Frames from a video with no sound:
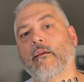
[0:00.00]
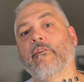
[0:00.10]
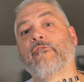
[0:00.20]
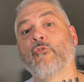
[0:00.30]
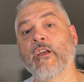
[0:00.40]

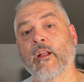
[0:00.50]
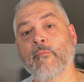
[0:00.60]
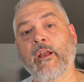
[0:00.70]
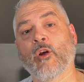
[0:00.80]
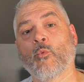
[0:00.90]
Free on
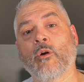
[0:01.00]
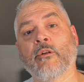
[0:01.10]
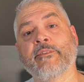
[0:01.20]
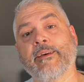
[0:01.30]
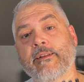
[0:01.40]

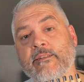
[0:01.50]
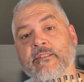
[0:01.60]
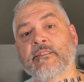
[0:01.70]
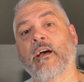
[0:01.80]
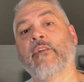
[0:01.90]
MakerWorld,
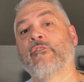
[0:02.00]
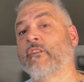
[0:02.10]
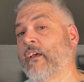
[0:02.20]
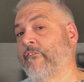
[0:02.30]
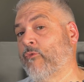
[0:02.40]
designed for the
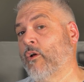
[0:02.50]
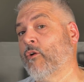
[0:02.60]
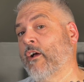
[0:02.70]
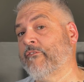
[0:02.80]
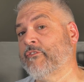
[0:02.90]
F1 or
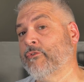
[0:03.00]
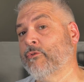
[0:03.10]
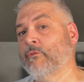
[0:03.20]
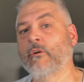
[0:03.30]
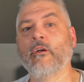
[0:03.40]

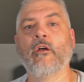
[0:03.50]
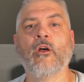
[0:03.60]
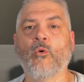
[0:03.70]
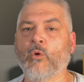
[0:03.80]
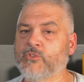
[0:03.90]
F2,
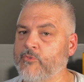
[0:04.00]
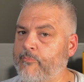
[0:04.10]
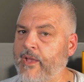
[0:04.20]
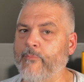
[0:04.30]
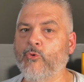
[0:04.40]
works with
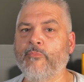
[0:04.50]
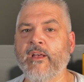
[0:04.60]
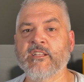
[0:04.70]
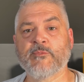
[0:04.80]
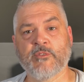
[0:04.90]
bamboo
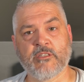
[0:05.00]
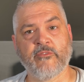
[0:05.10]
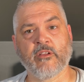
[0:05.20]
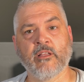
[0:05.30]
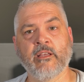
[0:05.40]
pen
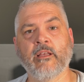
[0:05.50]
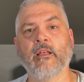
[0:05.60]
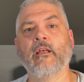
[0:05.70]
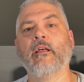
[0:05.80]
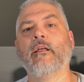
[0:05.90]
specifically.
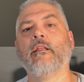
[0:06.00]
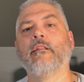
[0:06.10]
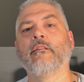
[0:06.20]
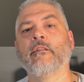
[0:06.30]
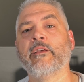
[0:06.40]

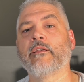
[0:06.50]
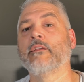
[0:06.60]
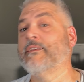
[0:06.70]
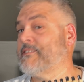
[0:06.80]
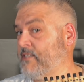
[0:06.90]
Link
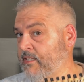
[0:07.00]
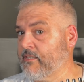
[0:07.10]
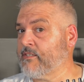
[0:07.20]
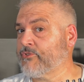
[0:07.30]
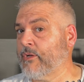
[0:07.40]
is in the
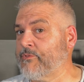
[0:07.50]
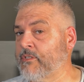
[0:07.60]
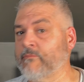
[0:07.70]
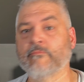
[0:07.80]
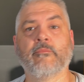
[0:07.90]

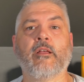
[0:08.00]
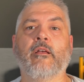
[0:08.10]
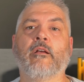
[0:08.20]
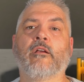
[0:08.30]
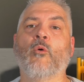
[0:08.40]
description.
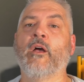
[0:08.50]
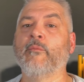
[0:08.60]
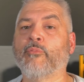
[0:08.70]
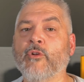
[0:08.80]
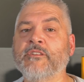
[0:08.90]
Go ahead and
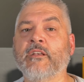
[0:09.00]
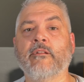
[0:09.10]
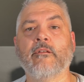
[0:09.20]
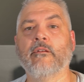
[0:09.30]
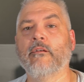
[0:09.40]
print it,
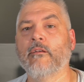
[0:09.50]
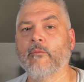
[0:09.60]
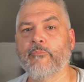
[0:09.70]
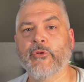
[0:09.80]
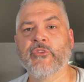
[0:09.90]

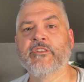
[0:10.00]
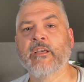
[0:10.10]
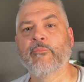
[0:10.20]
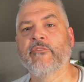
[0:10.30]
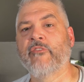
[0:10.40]
build the
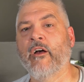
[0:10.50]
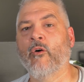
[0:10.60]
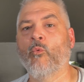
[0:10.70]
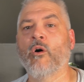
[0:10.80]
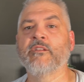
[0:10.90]
template file
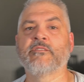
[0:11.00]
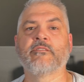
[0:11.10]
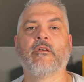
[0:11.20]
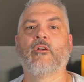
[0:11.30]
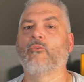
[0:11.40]
once,
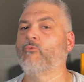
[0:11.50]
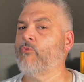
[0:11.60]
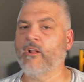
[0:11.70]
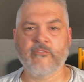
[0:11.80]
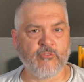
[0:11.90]

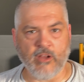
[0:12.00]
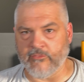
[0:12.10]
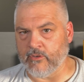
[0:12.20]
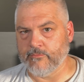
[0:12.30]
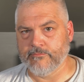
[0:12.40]
run it forever.